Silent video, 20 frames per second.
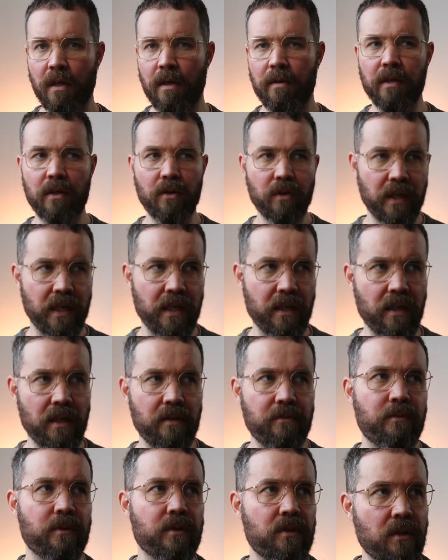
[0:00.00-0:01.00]
I mean, okay,
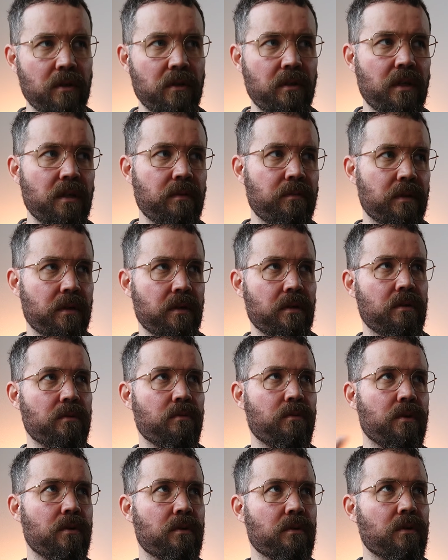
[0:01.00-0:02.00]
if we're talking about
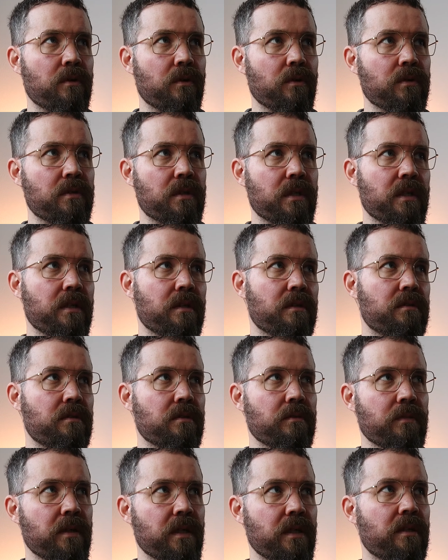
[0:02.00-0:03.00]
what goes into
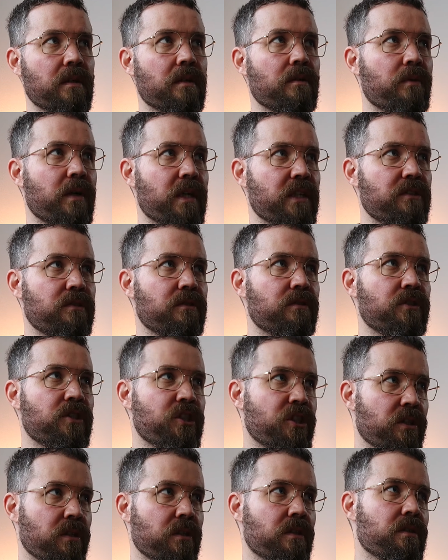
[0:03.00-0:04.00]
making a Western
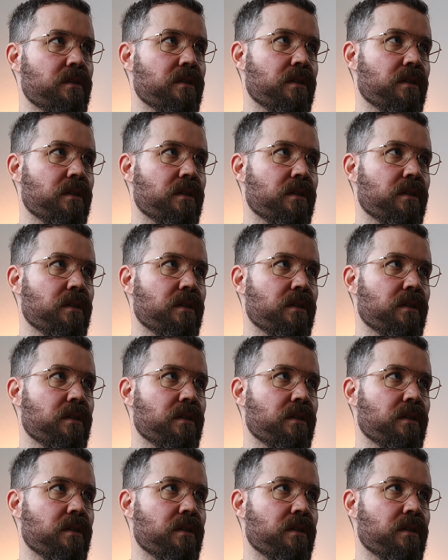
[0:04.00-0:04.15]
shirt,